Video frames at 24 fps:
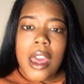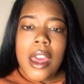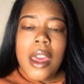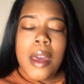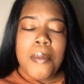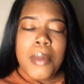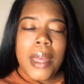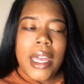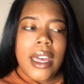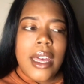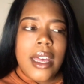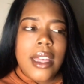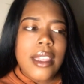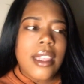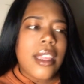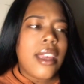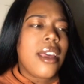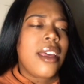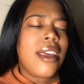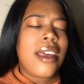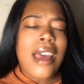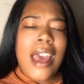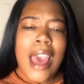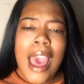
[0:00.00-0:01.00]
Because
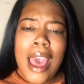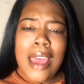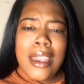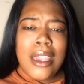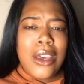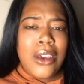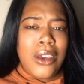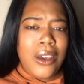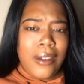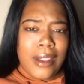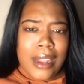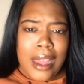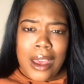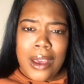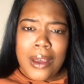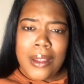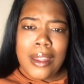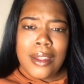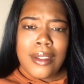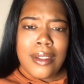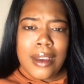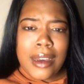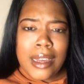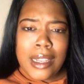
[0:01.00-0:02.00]
I know you're not only
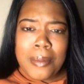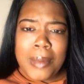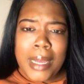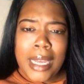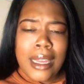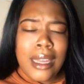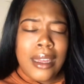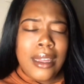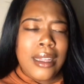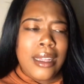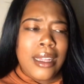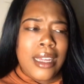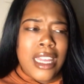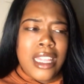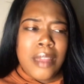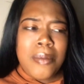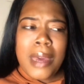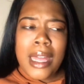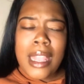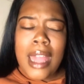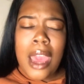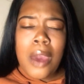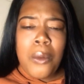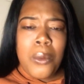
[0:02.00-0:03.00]
talking to me. Just be
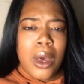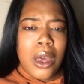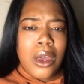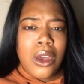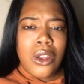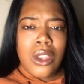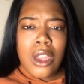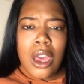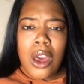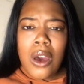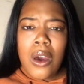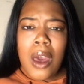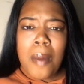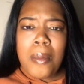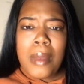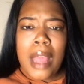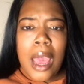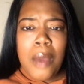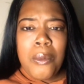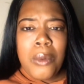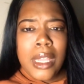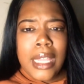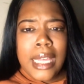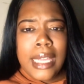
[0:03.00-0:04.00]
like, well, I'm not
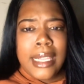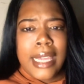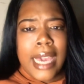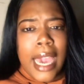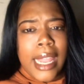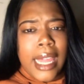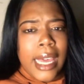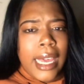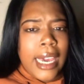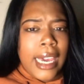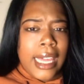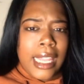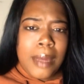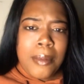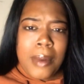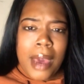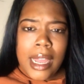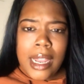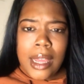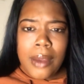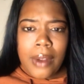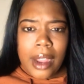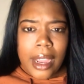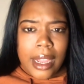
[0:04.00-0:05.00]
really dating
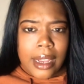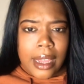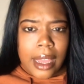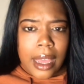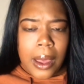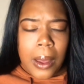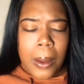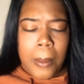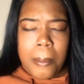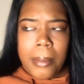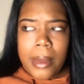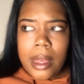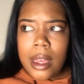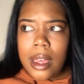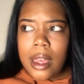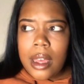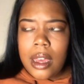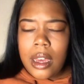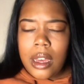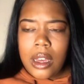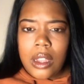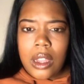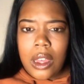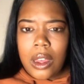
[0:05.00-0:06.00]
anybody right now, but,
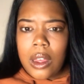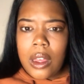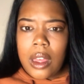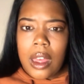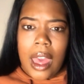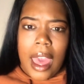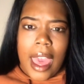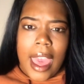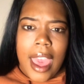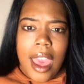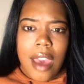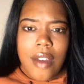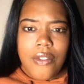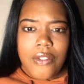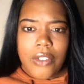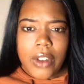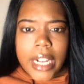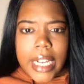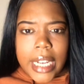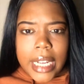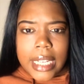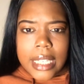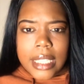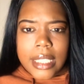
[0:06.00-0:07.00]
I have
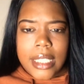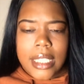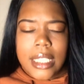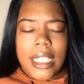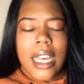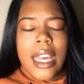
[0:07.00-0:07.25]
friends.